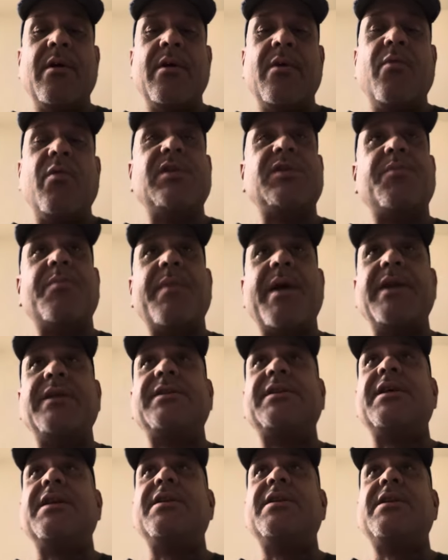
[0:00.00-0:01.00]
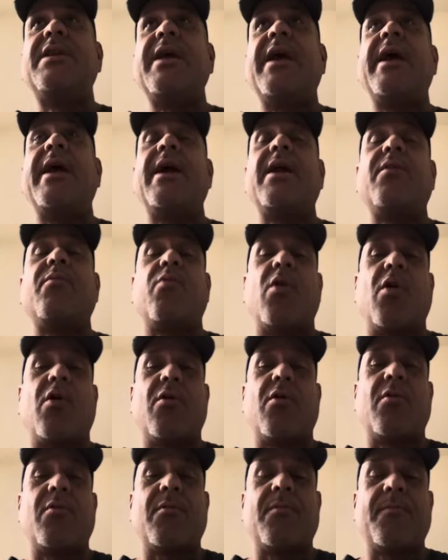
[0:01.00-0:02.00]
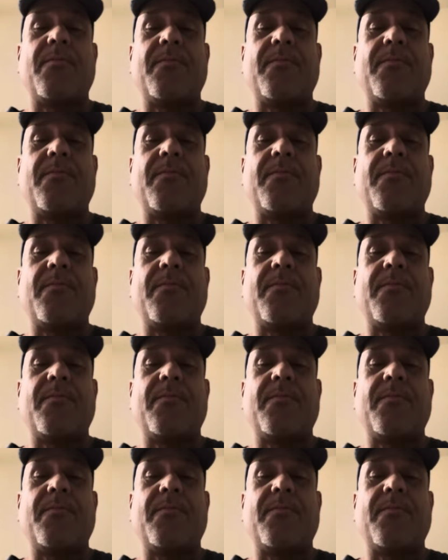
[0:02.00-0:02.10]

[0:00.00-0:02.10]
which makes it dead wrong.